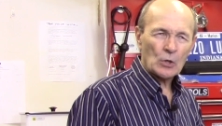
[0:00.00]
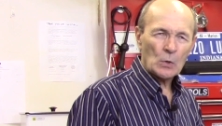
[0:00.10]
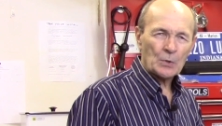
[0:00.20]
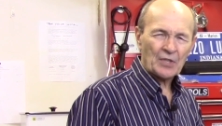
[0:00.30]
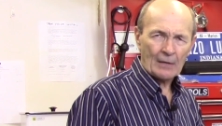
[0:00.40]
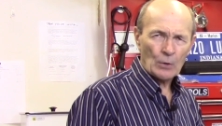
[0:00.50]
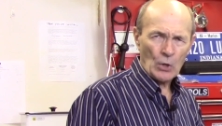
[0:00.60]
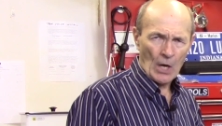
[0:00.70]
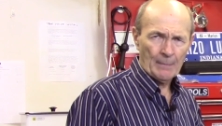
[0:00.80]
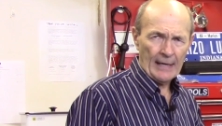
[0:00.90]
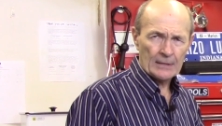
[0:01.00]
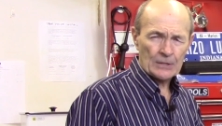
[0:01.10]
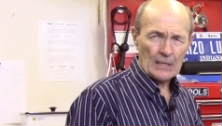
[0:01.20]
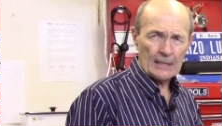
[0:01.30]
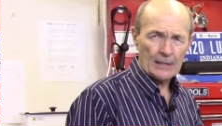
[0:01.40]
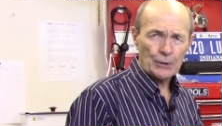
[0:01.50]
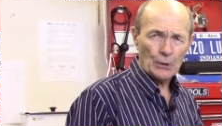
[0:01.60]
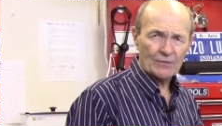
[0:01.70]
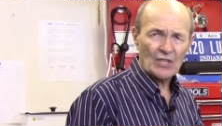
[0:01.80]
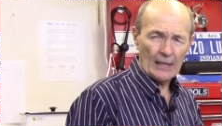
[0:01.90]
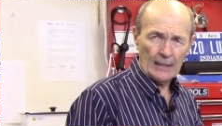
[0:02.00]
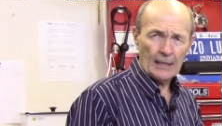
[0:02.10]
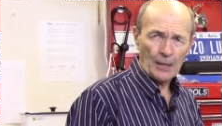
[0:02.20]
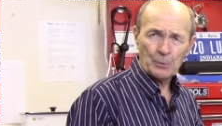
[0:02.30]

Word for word: to several comments uh, that you've sent in.